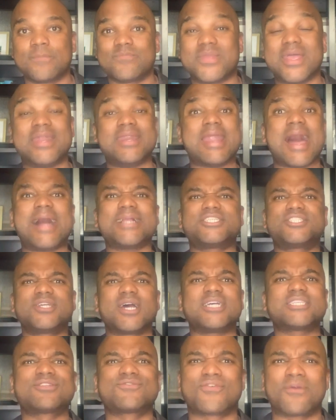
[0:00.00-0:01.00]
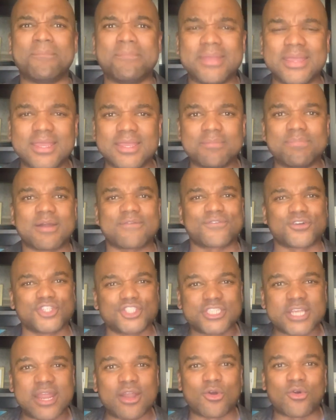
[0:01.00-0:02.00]
And not just for me, but for
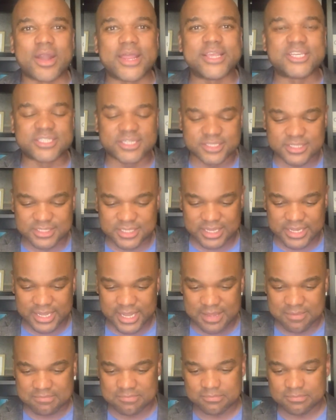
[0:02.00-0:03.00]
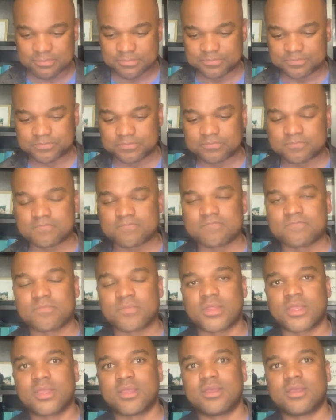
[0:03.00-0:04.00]
generations to come.
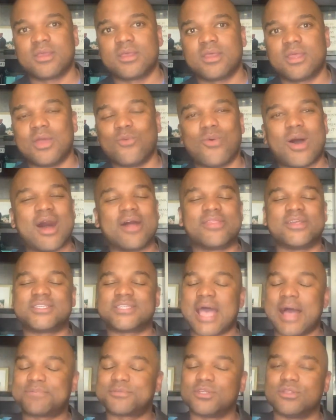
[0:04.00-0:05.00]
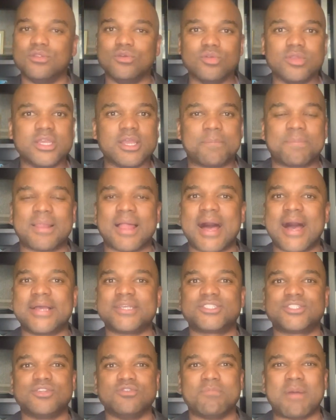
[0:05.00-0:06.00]
And while this absolutely
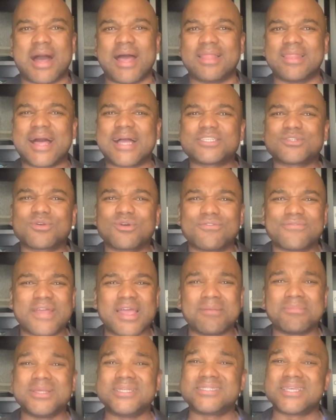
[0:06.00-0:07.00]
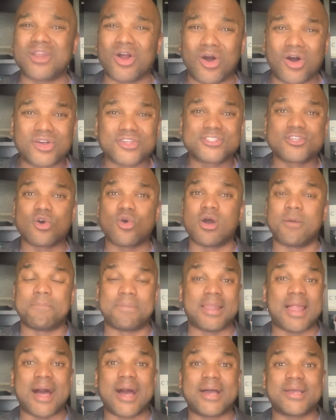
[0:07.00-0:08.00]
applies to biological families, it also
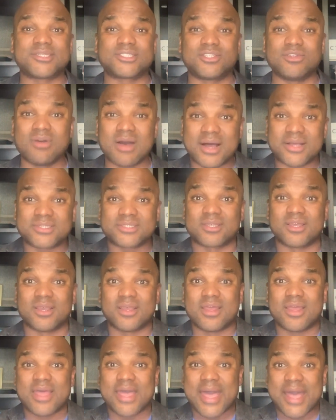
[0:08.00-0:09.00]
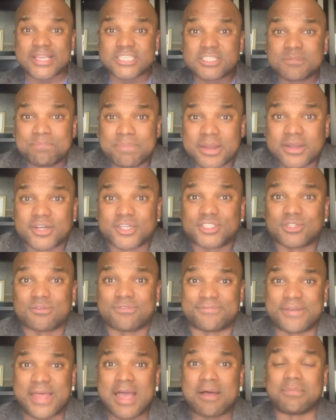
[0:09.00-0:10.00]
applies to us as spiritual
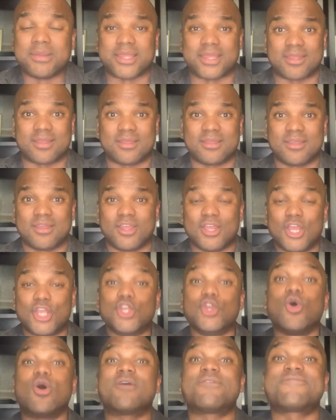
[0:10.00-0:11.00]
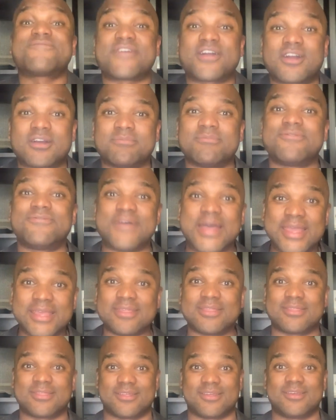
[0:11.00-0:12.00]
family. Your firm
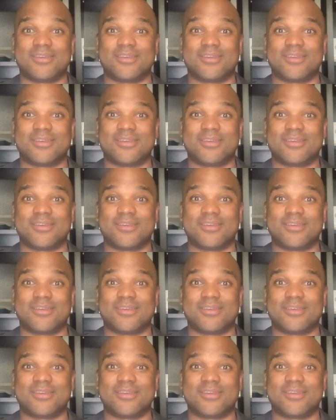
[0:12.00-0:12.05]
faith